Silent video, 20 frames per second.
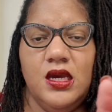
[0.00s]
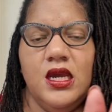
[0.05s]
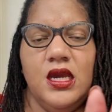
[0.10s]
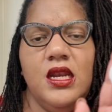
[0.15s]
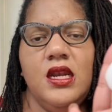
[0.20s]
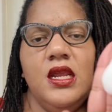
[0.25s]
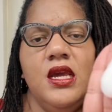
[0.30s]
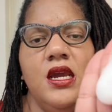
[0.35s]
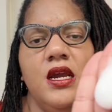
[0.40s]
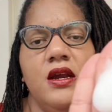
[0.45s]

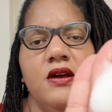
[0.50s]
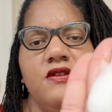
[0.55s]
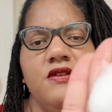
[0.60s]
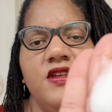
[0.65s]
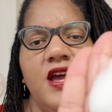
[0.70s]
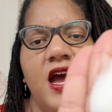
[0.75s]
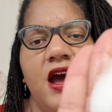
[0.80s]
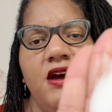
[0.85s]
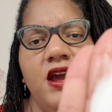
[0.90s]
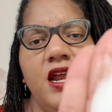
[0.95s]
And
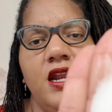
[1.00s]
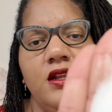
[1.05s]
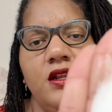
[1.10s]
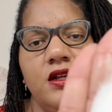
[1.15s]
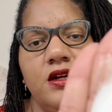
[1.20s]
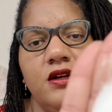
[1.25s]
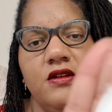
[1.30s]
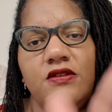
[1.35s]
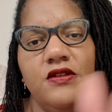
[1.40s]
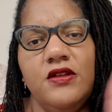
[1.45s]
here's how it
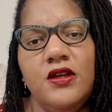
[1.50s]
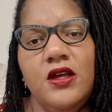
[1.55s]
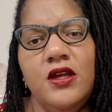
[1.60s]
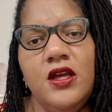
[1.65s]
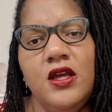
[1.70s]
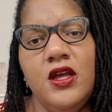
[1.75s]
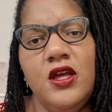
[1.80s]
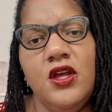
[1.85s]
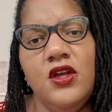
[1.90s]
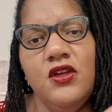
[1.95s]
looks.
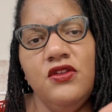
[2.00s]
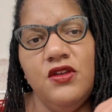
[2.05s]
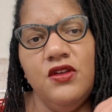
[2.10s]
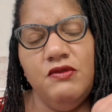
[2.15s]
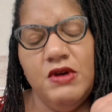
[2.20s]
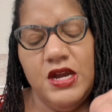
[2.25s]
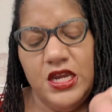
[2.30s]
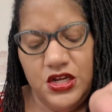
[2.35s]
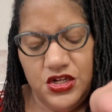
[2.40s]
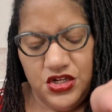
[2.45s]
So
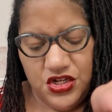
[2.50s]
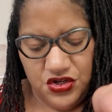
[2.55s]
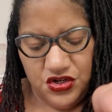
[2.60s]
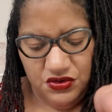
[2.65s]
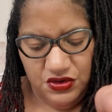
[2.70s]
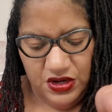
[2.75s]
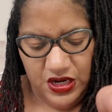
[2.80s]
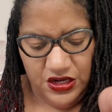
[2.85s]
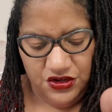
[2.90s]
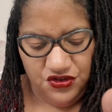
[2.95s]
what you
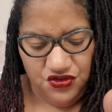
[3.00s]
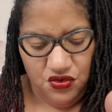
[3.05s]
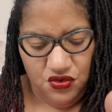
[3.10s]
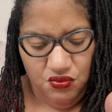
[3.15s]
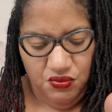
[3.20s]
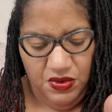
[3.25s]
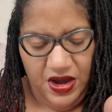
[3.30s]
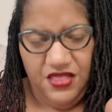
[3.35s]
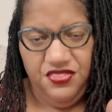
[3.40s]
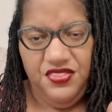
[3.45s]
do is you
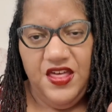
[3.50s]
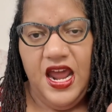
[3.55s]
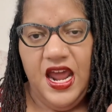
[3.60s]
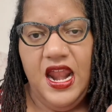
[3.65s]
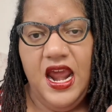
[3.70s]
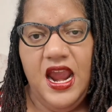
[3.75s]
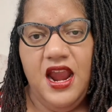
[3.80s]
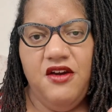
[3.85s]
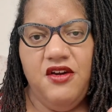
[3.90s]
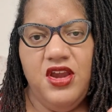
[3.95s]
wet
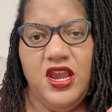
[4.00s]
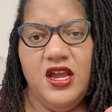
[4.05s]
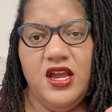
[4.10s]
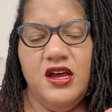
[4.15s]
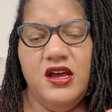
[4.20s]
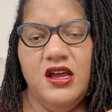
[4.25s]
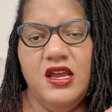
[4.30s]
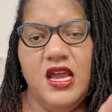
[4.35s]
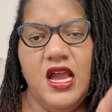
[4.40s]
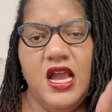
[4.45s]
that
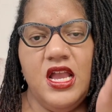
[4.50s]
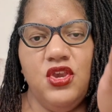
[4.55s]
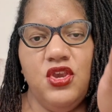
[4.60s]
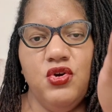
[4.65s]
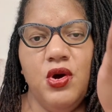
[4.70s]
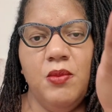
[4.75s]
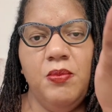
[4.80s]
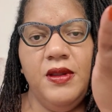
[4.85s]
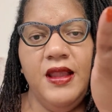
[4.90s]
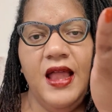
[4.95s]
area and
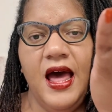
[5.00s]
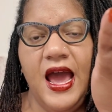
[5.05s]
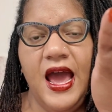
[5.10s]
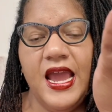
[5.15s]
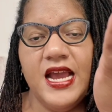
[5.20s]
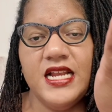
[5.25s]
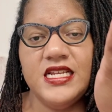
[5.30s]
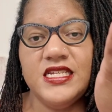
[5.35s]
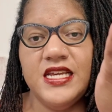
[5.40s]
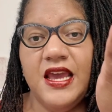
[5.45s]
you apply
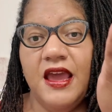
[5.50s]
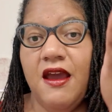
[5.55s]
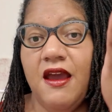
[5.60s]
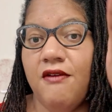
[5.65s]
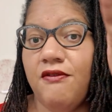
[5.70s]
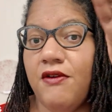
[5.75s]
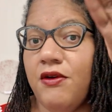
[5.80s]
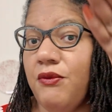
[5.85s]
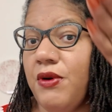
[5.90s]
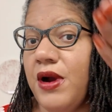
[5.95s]
it to
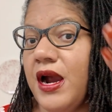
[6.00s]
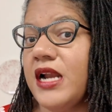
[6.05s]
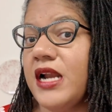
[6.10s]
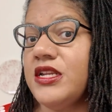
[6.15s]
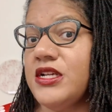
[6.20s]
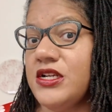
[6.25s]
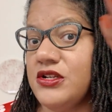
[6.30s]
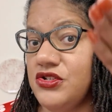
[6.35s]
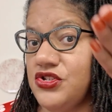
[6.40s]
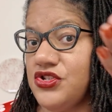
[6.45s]
everywhere
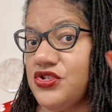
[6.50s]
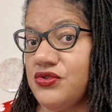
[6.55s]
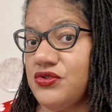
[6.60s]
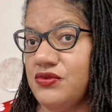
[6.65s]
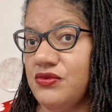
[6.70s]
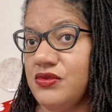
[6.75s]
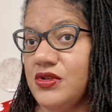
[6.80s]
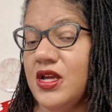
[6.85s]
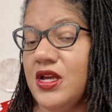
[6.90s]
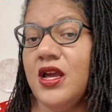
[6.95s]
I told
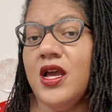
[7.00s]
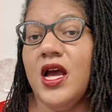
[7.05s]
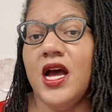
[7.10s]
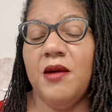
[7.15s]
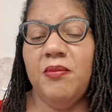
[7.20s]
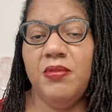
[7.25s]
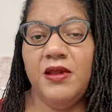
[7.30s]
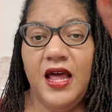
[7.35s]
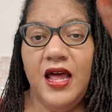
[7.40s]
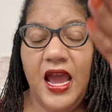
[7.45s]
you.
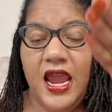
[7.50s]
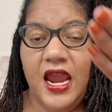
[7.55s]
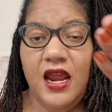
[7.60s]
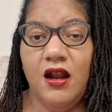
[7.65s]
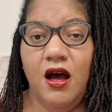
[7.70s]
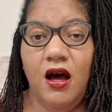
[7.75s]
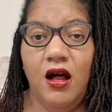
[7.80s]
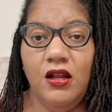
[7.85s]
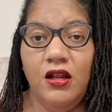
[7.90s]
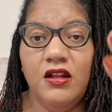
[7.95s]
Apply
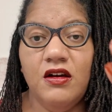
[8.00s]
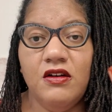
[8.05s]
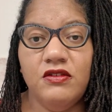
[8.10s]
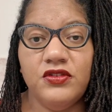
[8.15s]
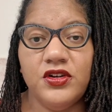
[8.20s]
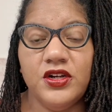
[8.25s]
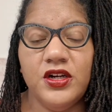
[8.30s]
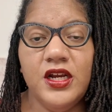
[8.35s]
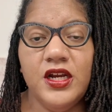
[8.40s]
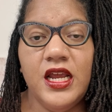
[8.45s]
it all
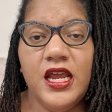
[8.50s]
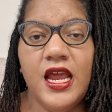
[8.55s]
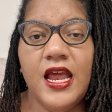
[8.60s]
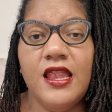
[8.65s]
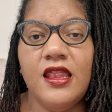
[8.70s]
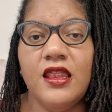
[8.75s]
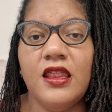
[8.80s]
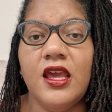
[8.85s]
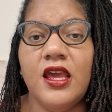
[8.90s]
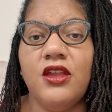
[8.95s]
over,
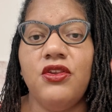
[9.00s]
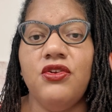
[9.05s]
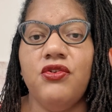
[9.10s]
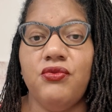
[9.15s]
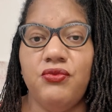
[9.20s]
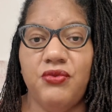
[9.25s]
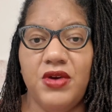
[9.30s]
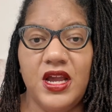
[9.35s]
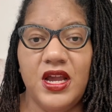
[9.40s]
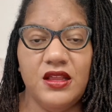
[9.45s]
and then
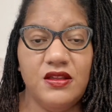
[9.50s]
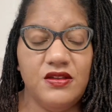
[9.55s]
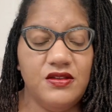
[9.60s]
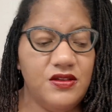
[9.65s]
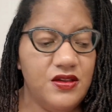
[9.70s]
you rinse.